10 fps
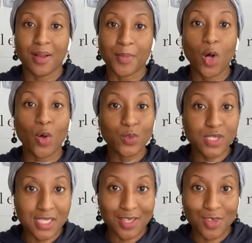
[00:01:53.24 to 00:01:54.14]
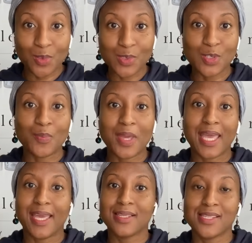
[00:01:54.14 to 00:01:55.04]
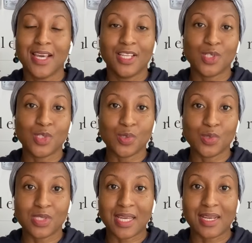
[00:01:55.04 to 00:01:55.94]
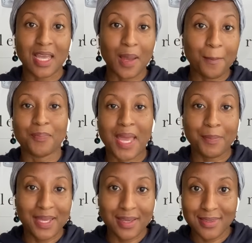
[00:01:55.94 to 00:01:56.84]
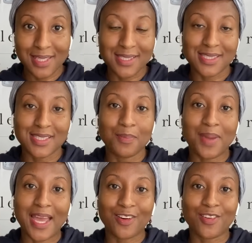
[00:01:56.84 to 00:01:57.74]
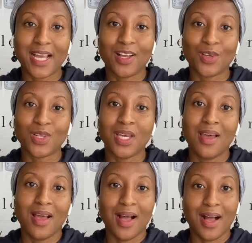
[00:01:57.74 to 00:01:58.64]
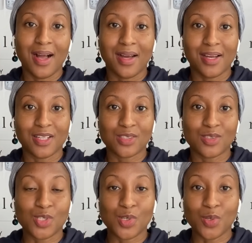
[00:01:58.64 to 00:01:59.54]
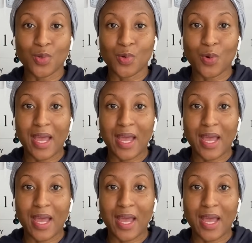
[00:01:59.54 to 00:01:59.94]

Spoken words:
hosting those domains, to setting up mapping things in the background, to